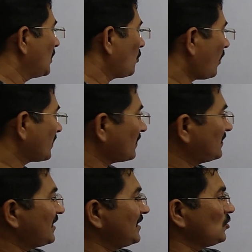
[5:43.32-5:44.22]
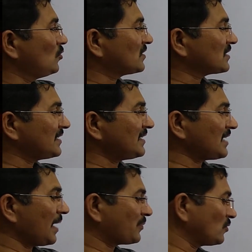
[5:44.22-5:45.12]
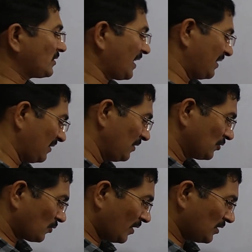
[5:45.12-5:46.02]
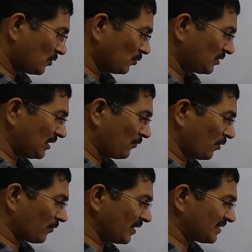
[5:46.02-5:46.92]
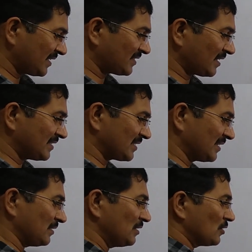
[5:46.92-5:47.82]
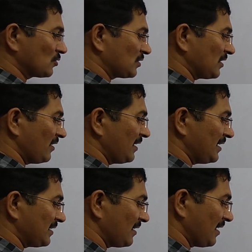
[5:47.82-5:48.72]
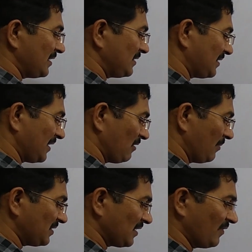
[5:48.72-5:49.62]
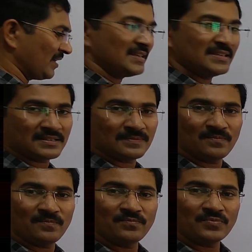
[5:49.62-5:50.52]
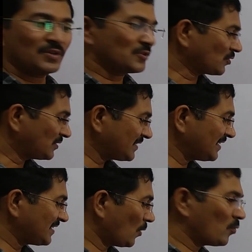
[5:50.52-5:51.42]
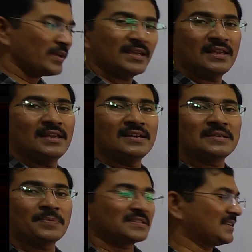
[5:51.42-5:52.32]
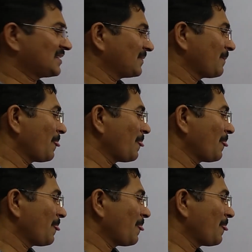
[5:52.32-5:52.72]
Now what are there in universal set? Up to 10. So 1, 2, 3, 4, 5, 6 are written. So 7, 8, 9, 10 will be somewhere here. So this is how we represent.